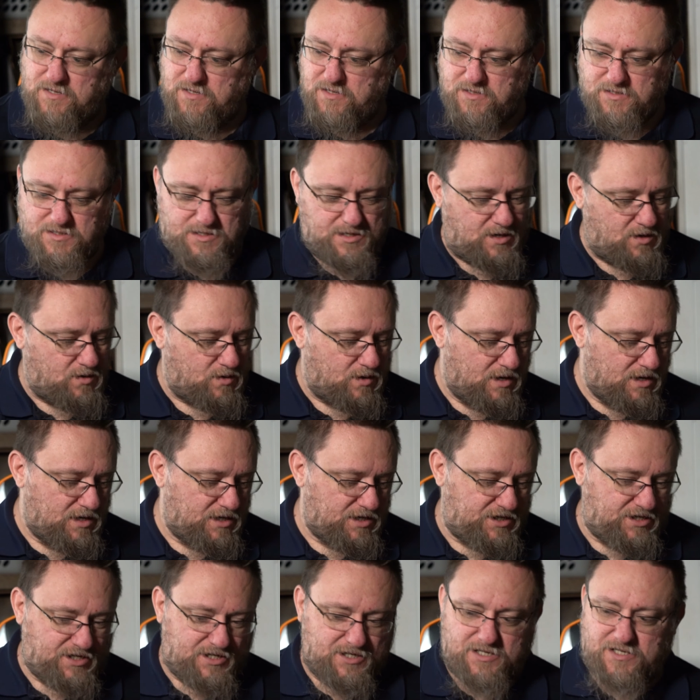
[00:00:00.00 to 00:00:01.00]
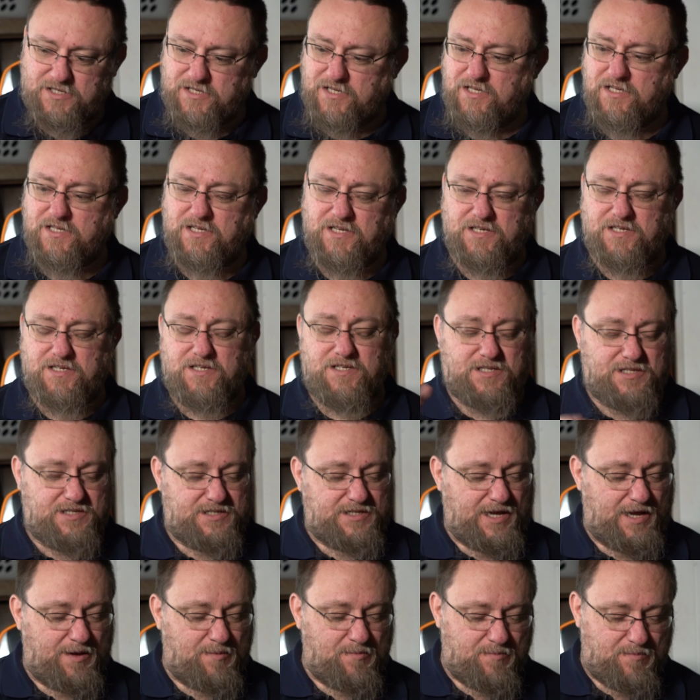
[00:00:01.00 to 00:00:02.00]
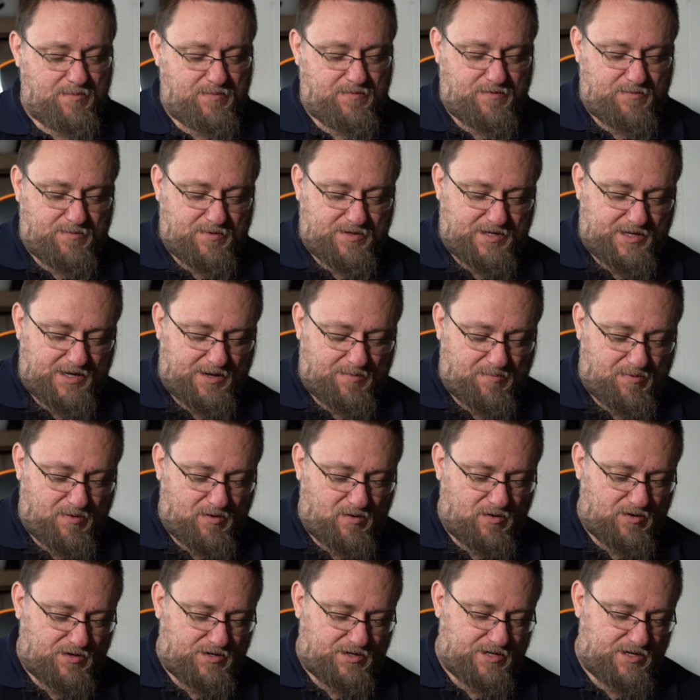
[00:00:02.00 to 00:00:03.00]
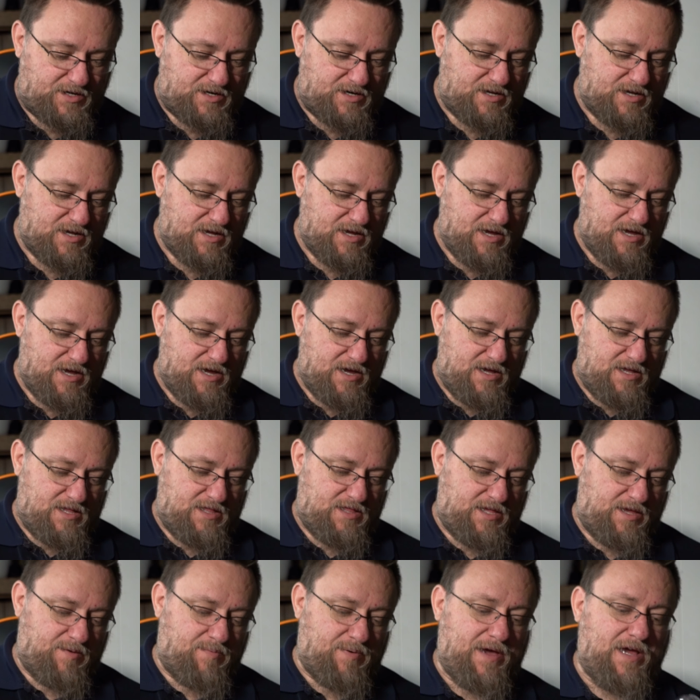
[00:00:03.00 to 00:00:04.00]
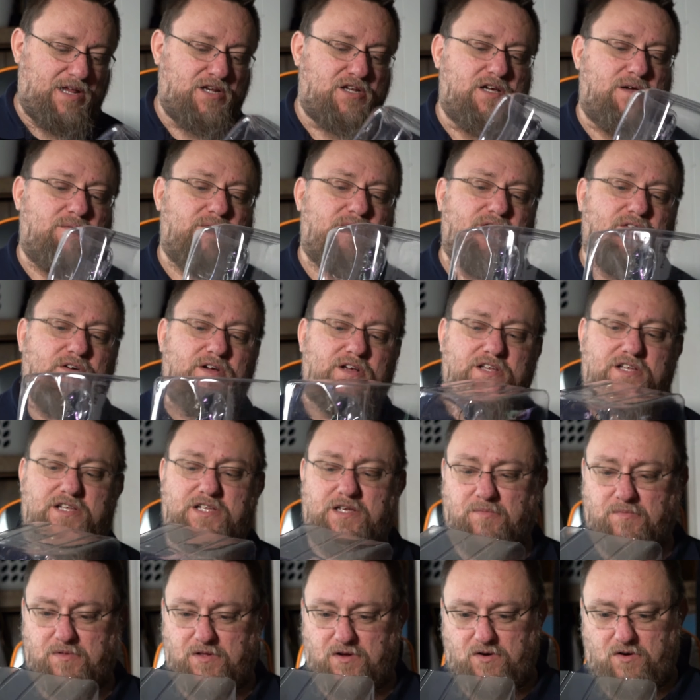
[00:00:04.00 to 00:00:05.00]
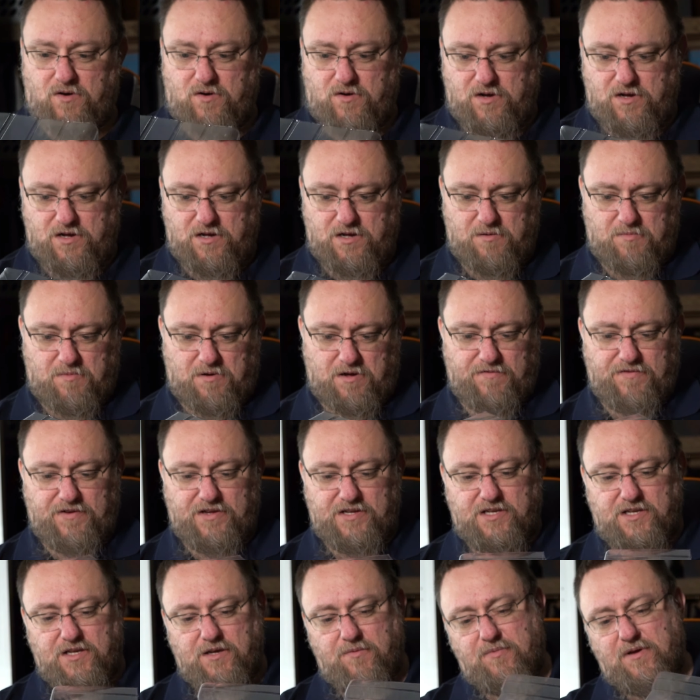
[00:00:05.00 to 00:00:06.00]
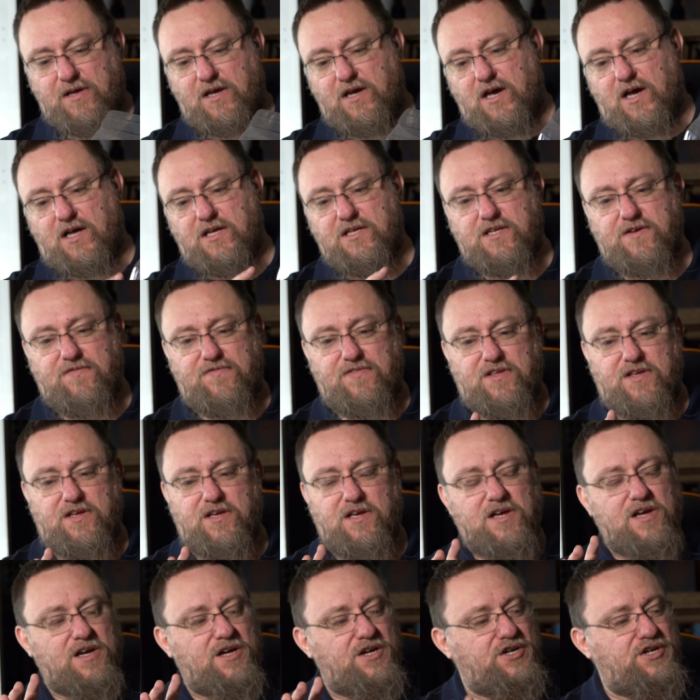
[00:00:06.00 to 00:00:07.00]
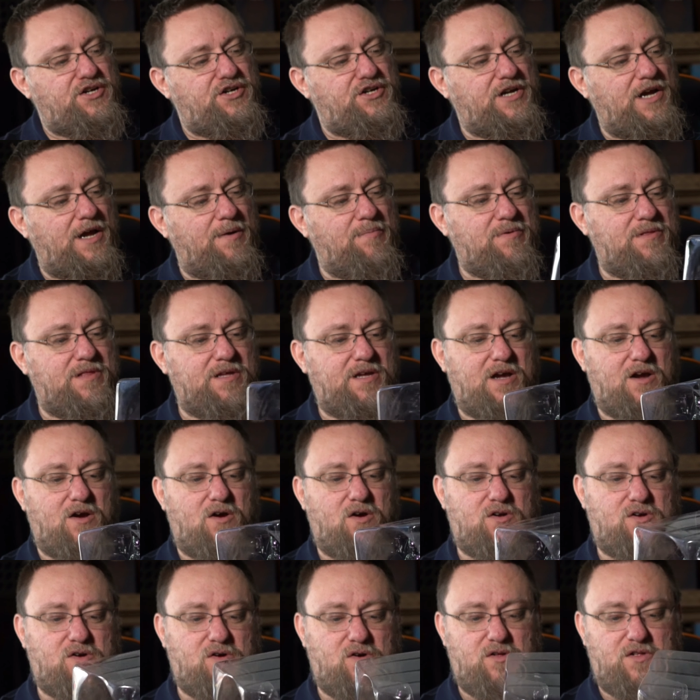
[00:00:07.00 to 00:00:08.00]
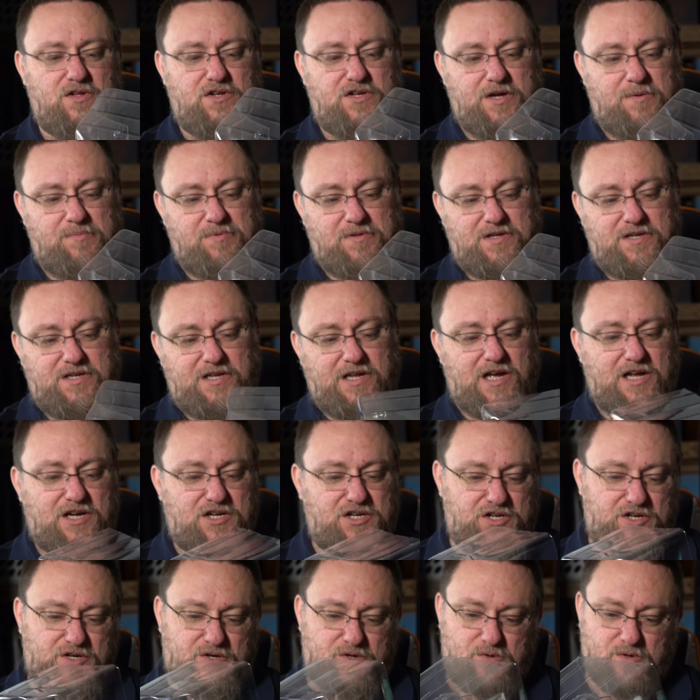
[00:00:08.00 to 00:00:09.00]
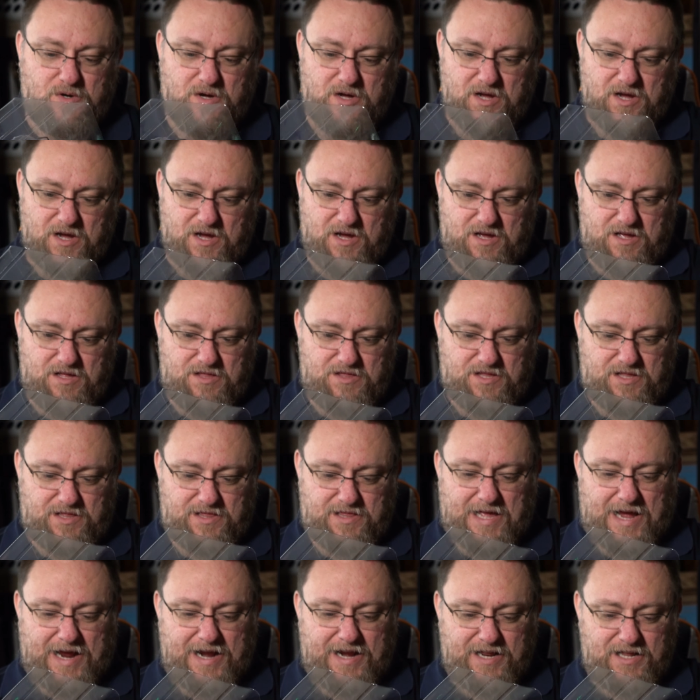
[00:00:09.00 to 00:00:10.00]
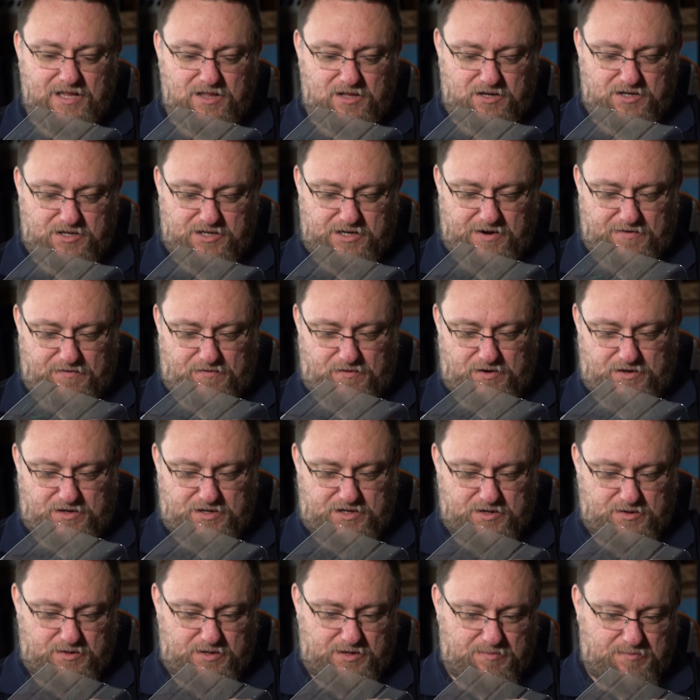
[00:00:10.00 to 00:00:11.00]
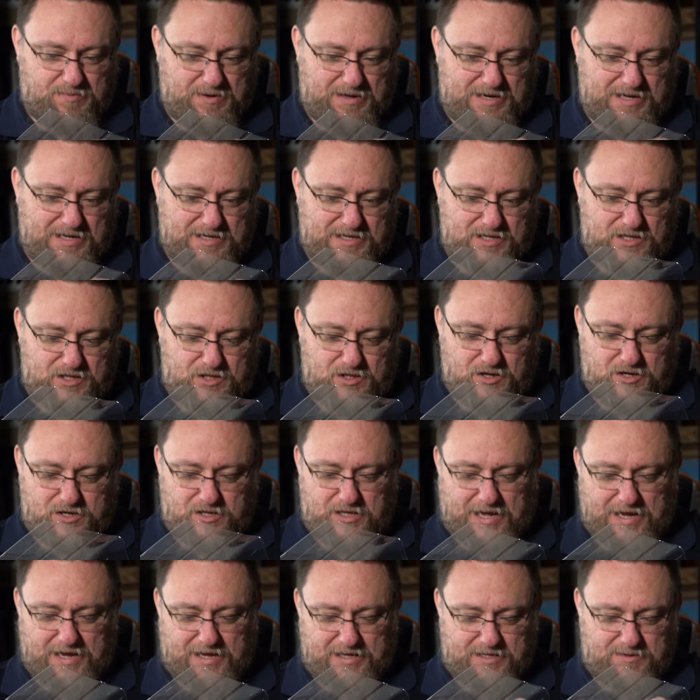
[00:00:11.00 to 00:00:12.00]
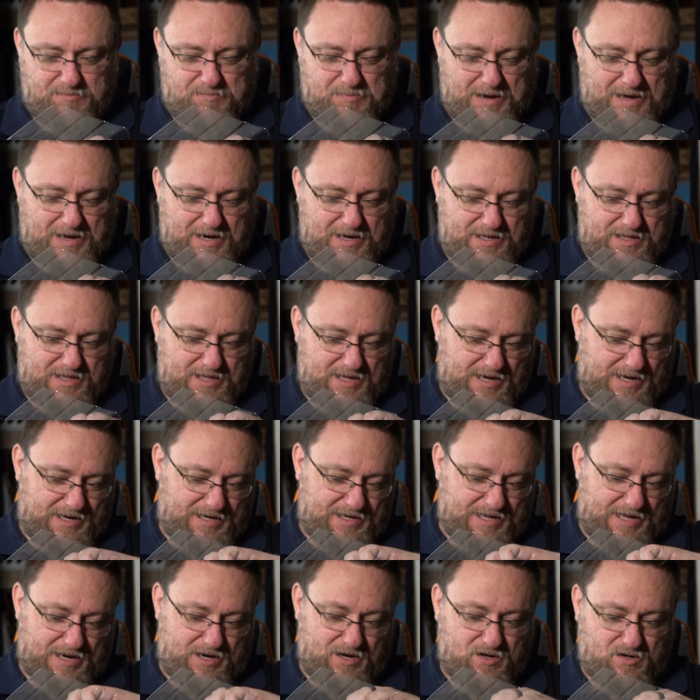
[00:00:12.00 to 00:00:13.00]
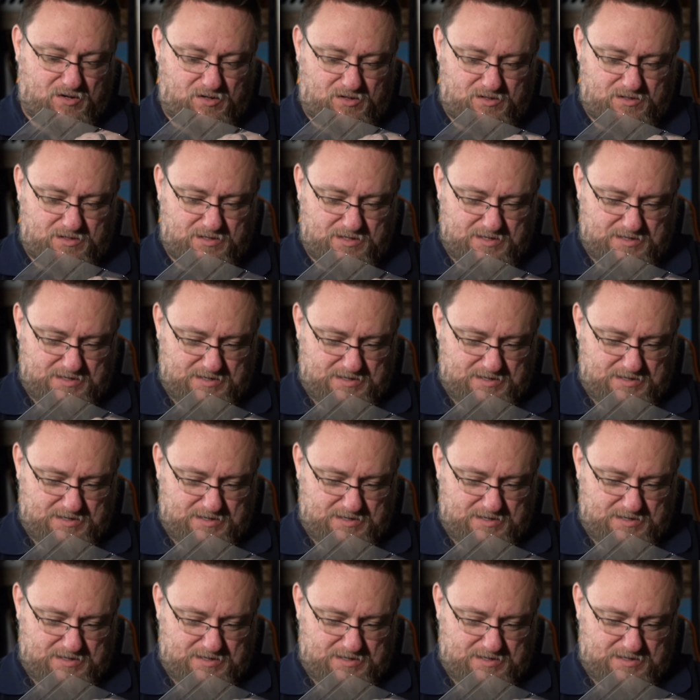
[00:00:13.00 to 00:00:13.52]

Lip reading: So, just since this is from the same person, the paint job is very similar. Obviously, because of the shape of the character or the shape of the statue, the lighting looks different, so that it doesn't look like it's painted identical.